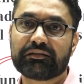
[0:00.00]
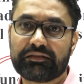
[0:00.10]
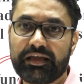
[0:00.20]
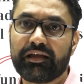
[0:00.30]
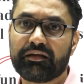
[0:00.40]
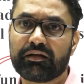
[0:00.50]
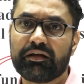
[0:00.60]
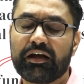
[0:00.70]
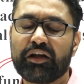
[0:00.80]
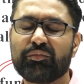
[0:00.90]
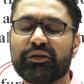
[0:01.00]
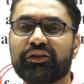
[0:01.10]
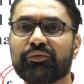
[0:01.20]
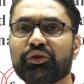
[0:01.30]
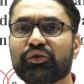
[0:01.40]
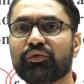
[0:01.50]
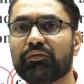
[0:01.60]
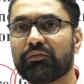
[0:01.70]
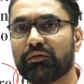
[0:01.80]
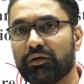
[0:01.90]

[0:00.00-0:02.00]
there I will be giving you